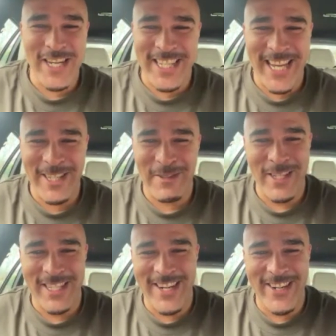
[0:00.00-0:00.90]
takes me
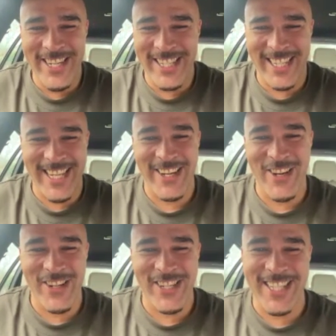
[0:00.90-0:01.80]
seriously at
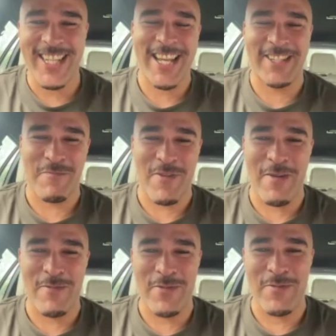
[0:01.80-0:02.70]
all. That's the
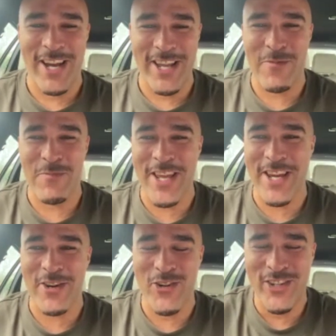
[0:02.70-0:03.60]
problem. I could be a
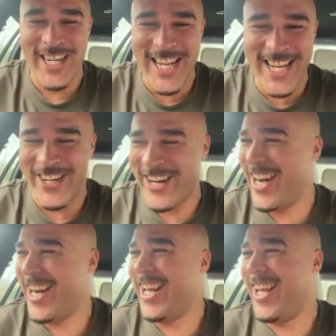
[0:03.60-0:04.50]
good leader,
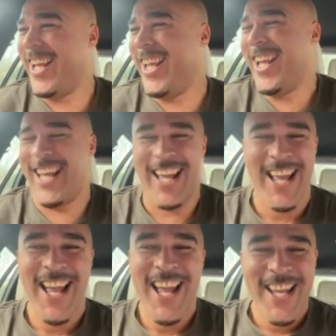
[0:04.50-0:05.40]

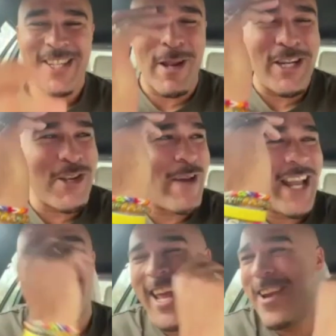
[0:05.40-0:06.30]
especially
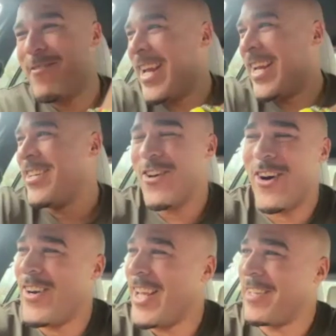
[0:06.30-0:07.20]
back then, man. You know,
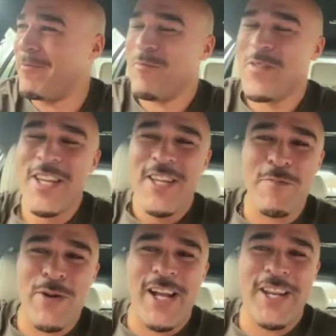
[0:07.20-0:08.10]
like the
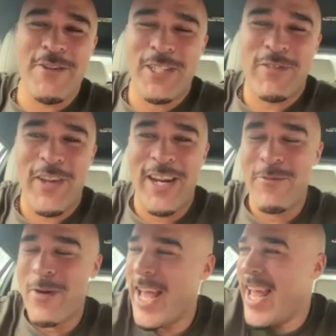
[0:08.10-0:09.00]
body was feeling
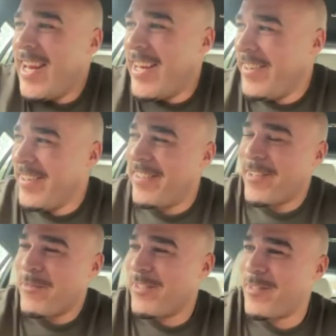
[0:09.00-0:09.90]
well, and there
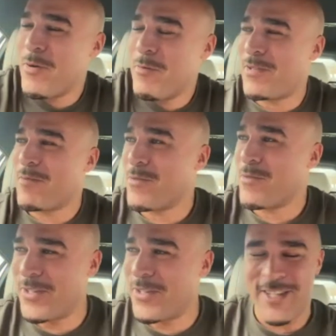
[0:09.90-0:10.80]
were the bumps and
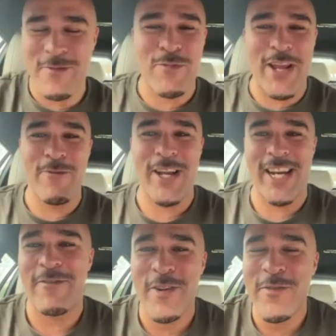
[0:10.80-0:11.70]
bruises. You play well
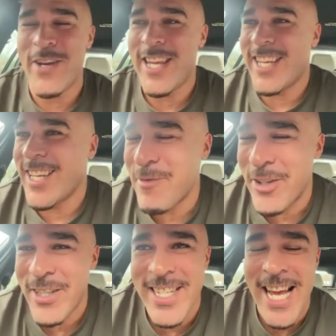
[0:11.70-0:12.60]
every week,
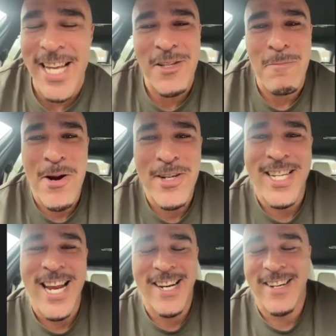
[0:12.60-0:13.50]
but it's the
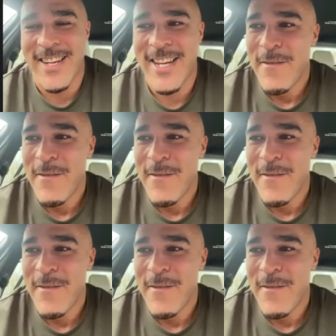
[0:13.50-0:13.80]
personality.